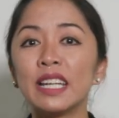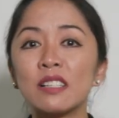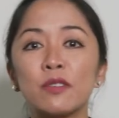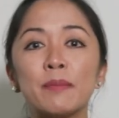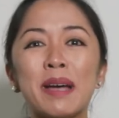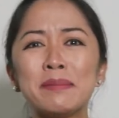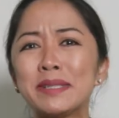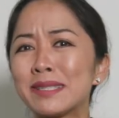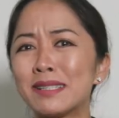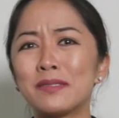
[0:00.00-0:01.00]
get from
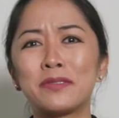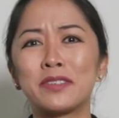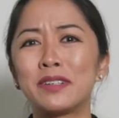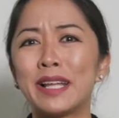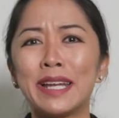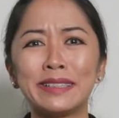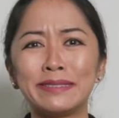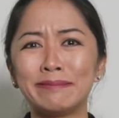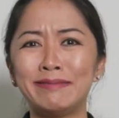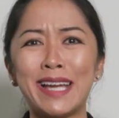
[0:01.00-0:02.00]
Amazon for like
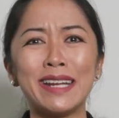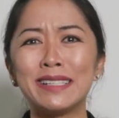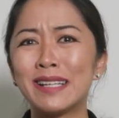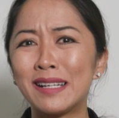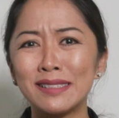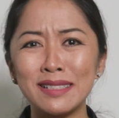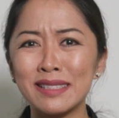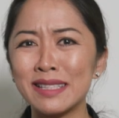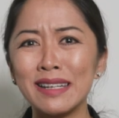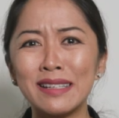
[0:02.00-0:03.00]
$9,
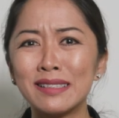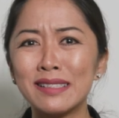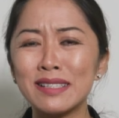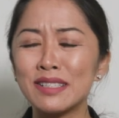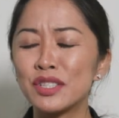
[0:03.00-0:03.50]
$10.